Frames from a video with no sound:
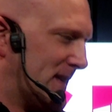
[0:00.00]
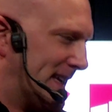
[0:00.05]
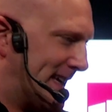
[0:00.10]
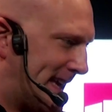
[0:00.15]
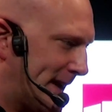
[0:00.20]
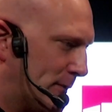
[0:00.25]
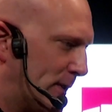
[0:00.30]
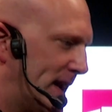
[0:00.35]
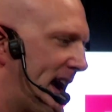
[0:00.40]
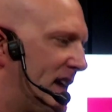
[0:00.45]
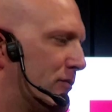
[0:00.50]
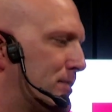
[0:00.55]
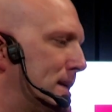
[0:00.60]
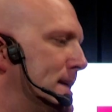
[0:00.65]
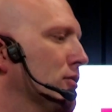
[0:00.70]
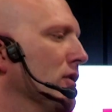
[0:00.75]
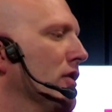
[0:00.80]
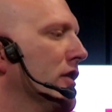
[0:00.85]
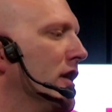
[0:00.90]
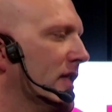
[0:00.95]
We'd have
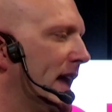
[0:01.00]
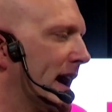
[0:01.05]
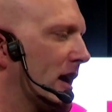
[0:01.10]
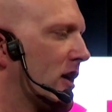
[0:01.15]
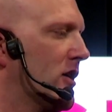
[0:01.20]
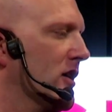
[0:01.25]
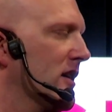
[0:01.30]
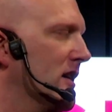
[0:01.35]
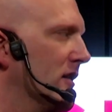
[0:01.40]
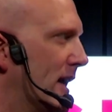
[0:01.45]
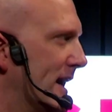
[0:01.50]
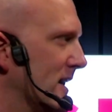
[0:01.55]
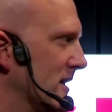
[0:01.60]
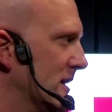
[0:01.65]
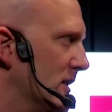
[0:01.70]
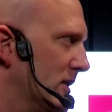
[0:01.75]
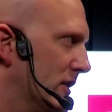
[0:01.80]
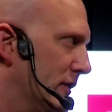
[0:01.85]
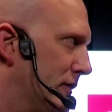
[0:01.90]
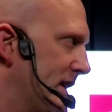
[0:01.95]
people there that could advise.
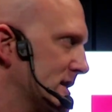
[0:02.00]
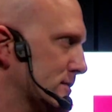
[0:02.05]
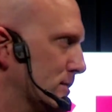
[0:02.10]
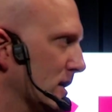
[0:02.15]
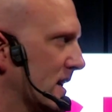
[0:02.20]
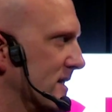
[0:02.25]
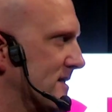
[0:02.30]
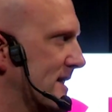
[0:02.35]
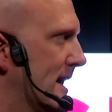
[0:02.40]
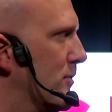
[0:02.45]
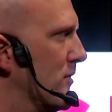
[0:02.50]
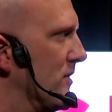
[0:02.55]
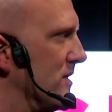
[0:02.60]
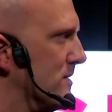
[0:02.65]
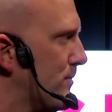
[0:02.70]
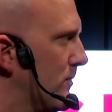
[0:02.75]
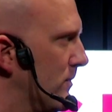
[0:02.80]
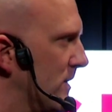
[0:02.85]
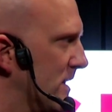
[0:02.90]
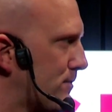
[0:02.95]
The Facebook example
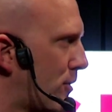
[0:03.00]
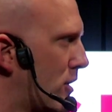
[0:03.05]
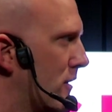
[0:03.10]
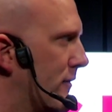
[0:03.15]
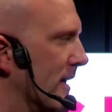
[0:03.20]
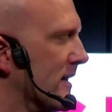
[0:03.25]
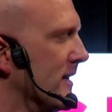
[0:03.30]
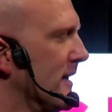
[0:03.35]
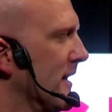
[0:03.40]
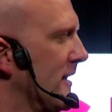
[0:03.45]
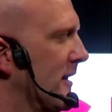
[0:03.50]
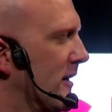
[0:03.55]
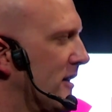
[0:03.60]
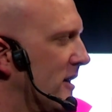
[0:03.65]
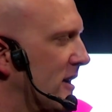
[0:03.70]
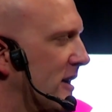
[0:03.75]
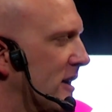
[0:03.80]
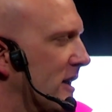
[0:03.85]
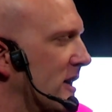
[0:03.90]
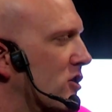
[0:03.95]
is perfect.
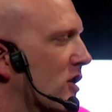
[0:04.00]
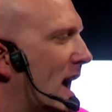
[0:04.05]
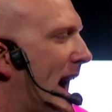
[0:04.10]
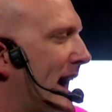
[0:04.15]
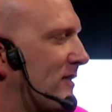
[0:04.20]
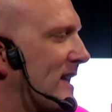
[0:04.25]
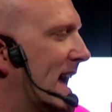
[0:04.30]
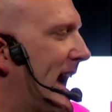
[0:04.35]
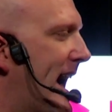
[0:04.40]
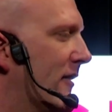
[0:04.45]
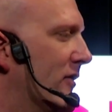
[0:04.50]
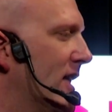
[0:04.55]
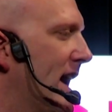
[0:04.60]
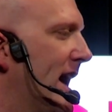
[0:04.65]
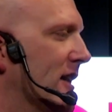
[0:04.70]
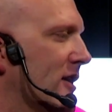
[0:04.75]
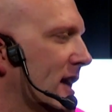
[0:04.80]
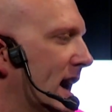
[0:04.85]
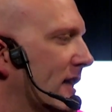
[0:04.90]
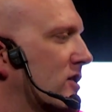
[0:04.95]
You have to have that,
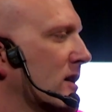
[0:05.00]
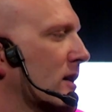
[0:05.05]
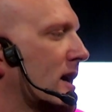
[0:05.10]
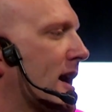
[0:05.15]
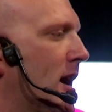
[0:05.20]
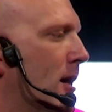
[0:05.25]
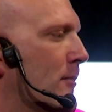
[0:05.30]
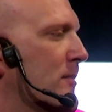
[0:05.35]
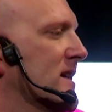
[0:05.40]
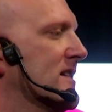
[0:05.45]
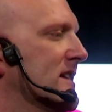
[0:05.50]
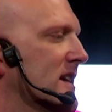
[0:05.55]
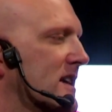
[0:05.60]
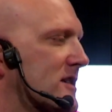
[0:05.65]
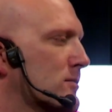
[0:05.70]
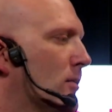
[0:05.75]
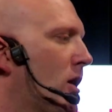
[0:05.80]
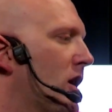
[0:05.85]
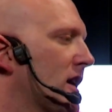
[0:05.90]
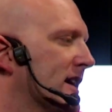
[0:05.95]
and you have to come into
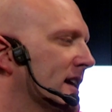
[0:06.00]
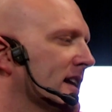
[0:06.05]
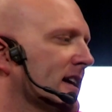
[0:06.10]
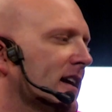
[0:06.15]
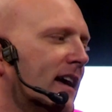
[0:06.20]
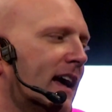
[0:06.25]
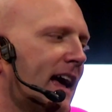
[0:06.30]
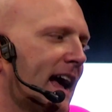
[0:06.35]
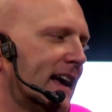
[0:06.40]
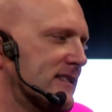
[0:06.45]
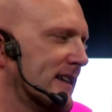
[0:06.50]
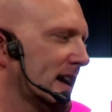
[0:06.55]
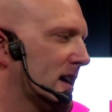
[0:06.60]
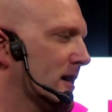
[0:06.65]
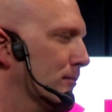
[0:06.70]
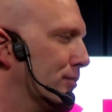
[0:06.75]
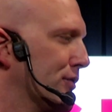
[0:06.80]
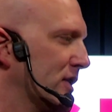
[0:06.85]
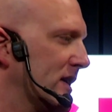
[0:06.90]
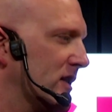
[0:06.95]
each market as a
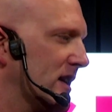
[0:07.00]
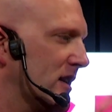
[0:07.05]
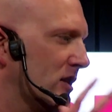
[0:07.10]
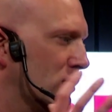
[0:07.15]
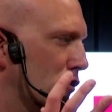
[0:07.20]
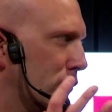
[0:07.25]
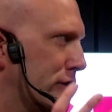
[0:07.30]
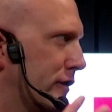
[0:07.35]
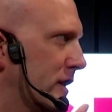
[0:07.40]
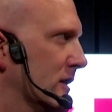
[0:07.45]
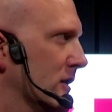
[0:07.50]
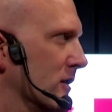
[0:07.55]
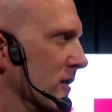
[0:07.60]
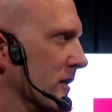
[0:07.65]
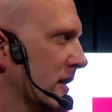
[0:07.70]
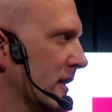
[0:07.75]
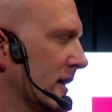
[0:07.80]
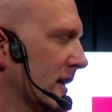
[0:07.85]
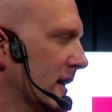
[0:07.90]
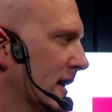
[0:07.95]
completely new
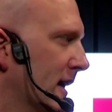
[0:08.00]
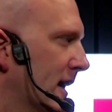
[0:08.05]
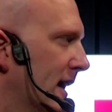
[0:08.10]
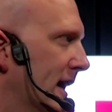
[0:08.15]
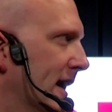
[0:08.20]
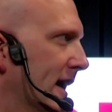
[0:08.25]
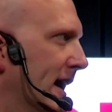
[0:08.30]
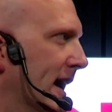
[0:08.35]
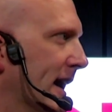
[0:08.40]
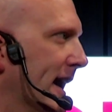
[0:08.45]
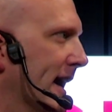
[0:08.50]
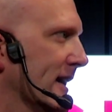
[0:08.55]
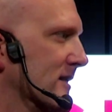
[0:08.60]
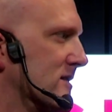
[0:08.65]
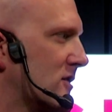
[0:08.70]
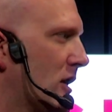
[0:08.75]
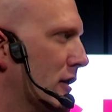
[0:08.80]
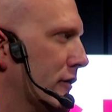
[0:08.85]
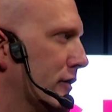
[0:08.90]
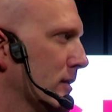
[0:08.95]
field and
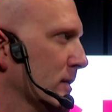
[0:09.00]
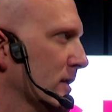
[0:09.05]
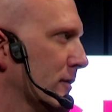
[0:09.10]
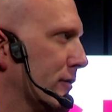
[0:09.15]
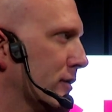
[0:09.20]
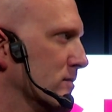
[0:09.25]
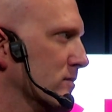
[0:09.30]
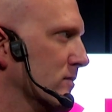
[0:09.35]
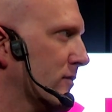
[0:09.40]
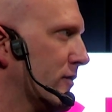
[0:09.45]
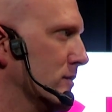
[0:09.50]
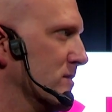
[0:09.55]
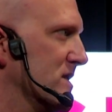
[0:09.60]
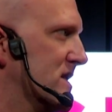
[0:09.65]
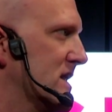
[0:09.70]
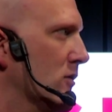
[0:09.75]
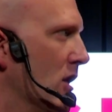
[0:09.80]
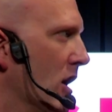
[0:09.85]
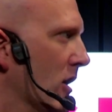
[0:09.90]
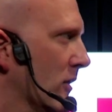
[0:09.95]
start from
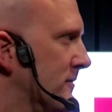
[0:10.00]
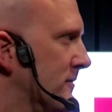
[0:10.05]
zero.